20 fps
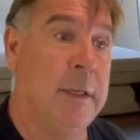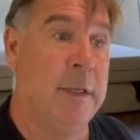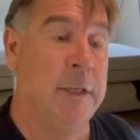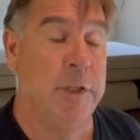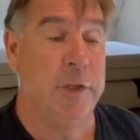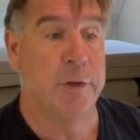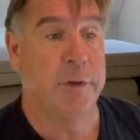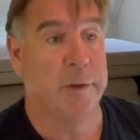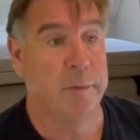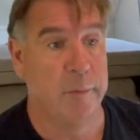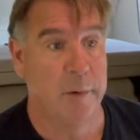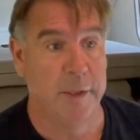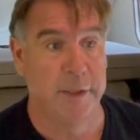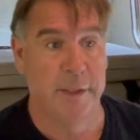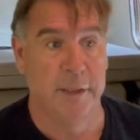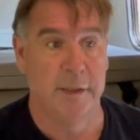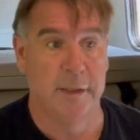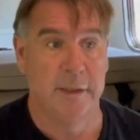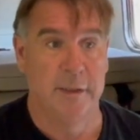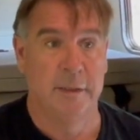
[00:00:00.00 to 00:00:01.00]
you can run
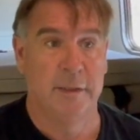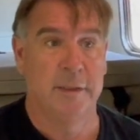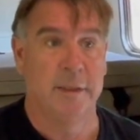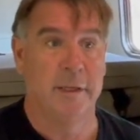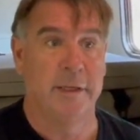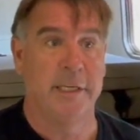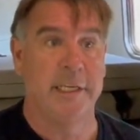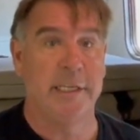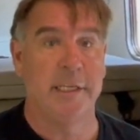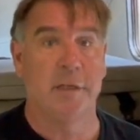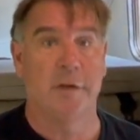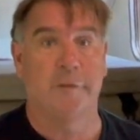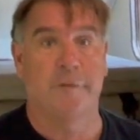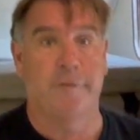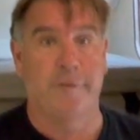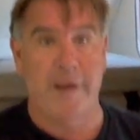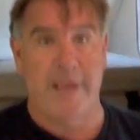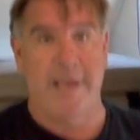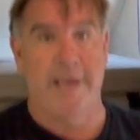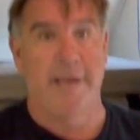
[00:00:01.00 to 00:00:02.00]
the heater
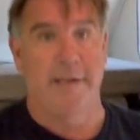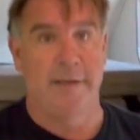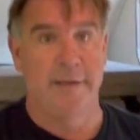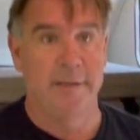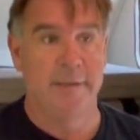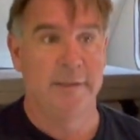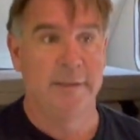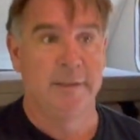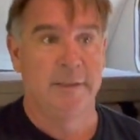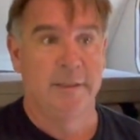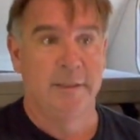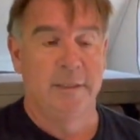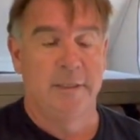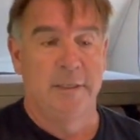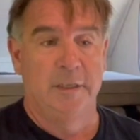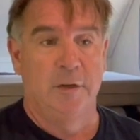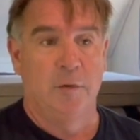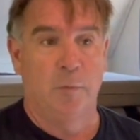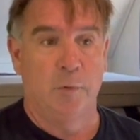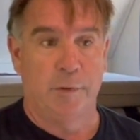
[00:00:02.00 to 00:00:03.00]
fan
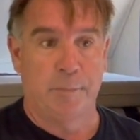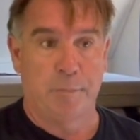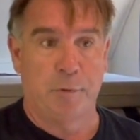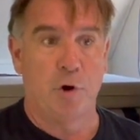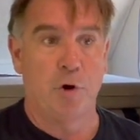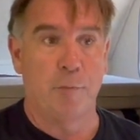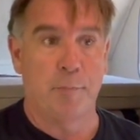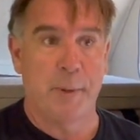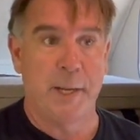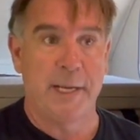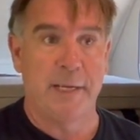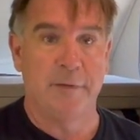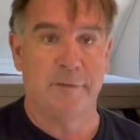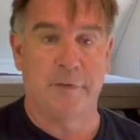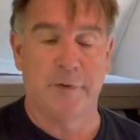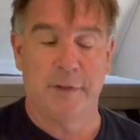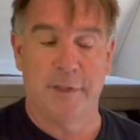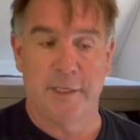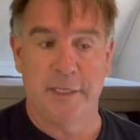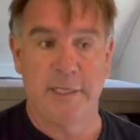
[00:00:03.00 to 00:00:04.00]
with propane
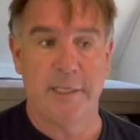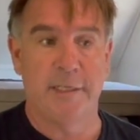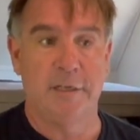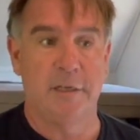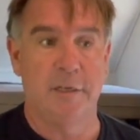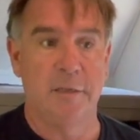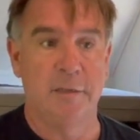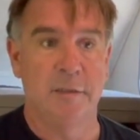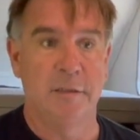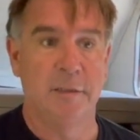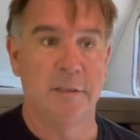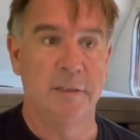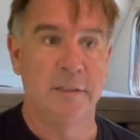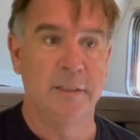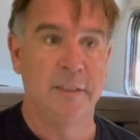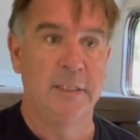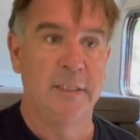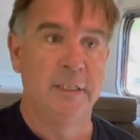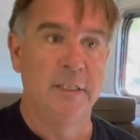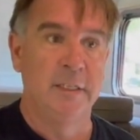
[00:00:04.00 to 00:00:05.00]
for the heater.
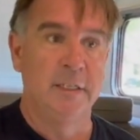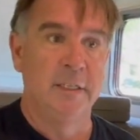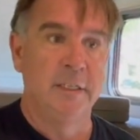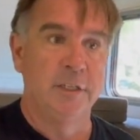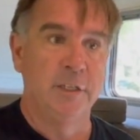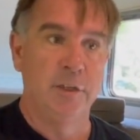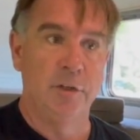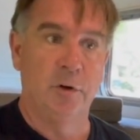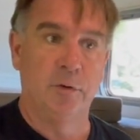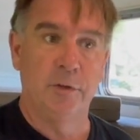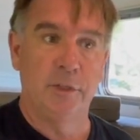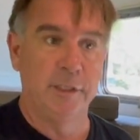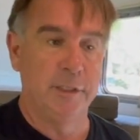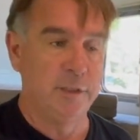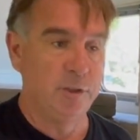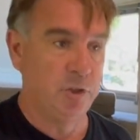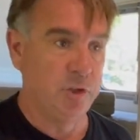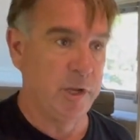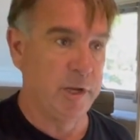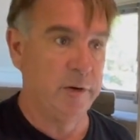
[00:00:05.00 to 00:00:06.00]
You don't need the
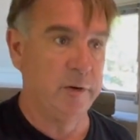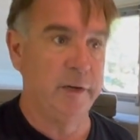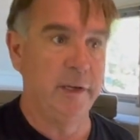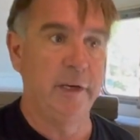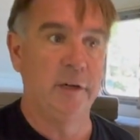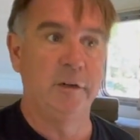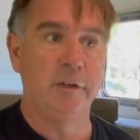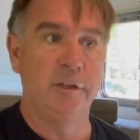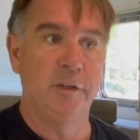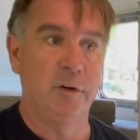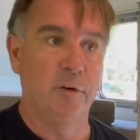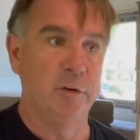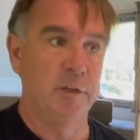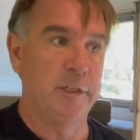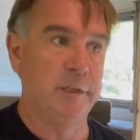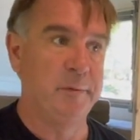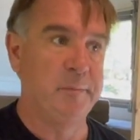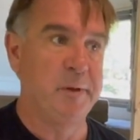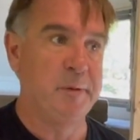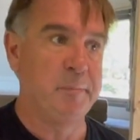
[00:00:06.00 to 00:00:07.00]
generator, you don't
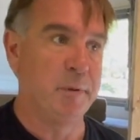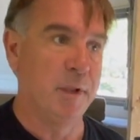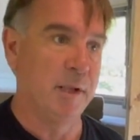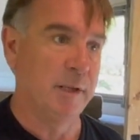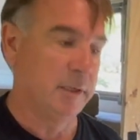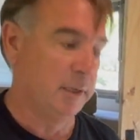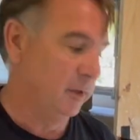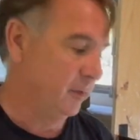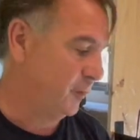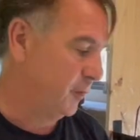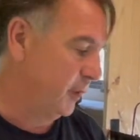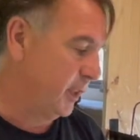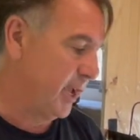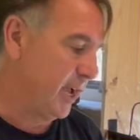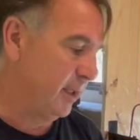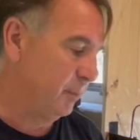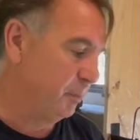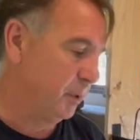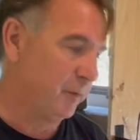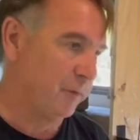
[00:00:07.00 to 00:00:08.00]
need to be plugged in for
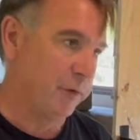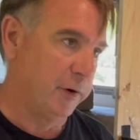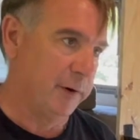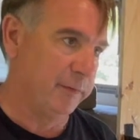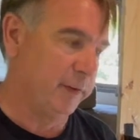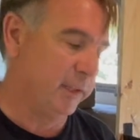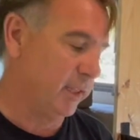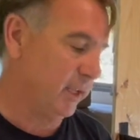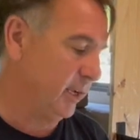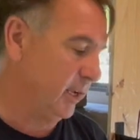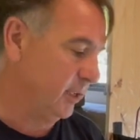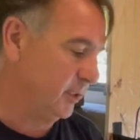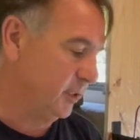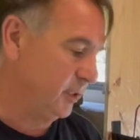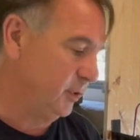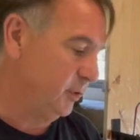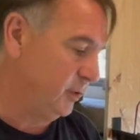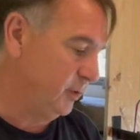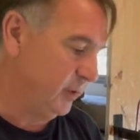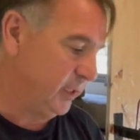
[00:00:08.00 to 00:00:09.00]
that, but for everything else
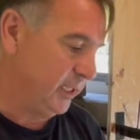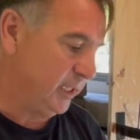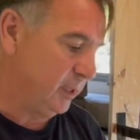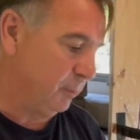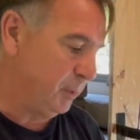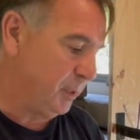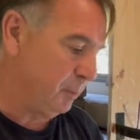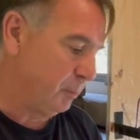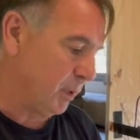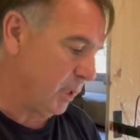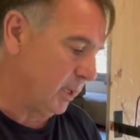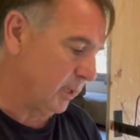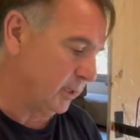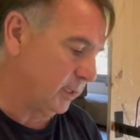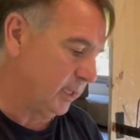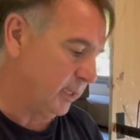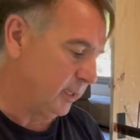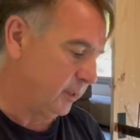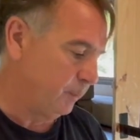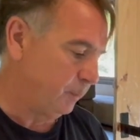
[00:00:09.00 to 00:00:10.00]
you do need to be plugged
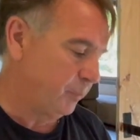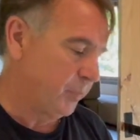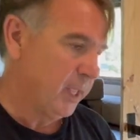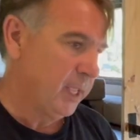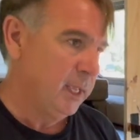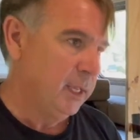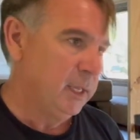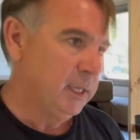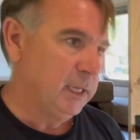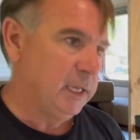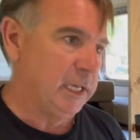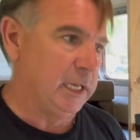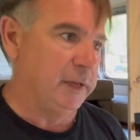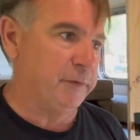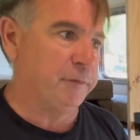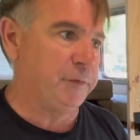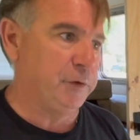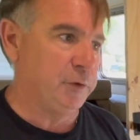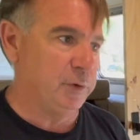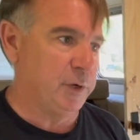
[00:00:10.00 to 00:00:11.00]
in.
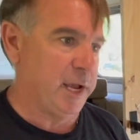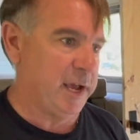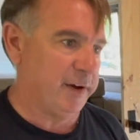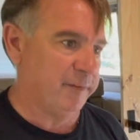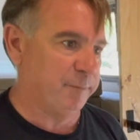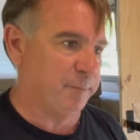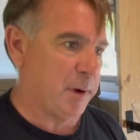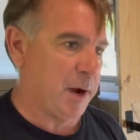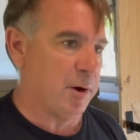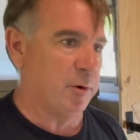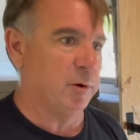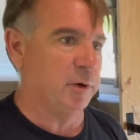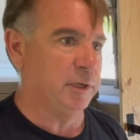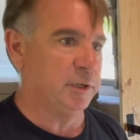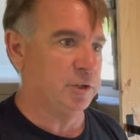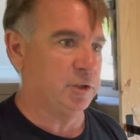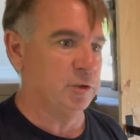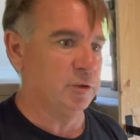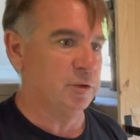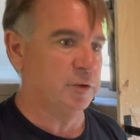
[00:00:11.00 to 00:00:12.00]
If you have power
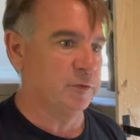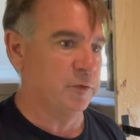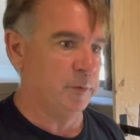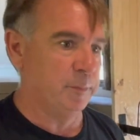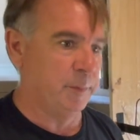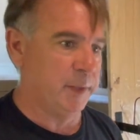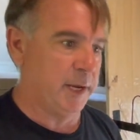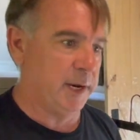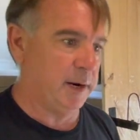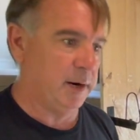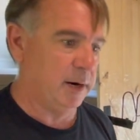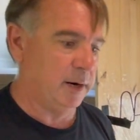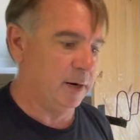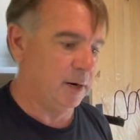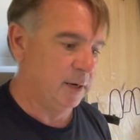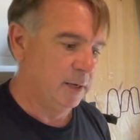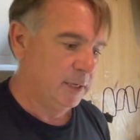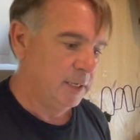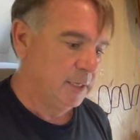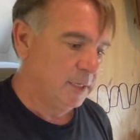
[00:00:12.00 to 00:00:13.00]
issues from there,
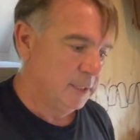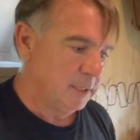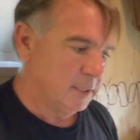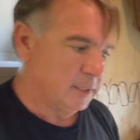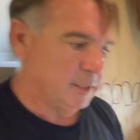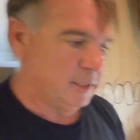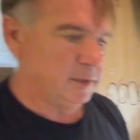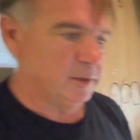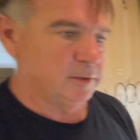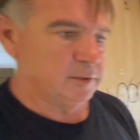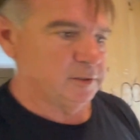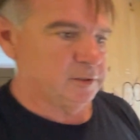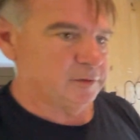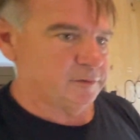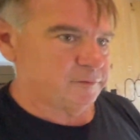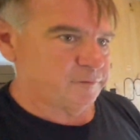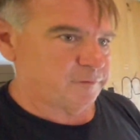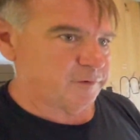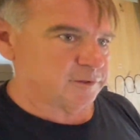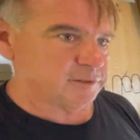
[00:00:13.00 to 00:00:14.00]
the
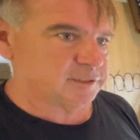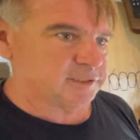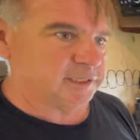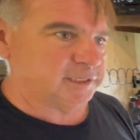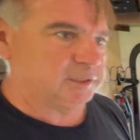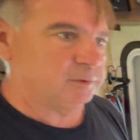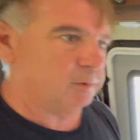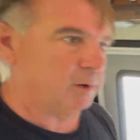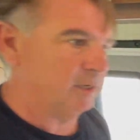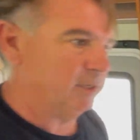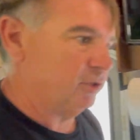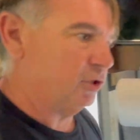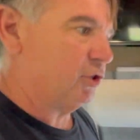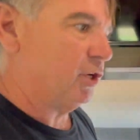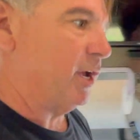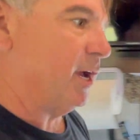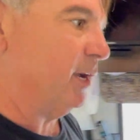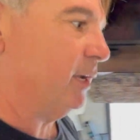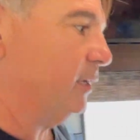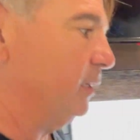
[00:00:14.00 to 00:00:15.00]
first thing you want to check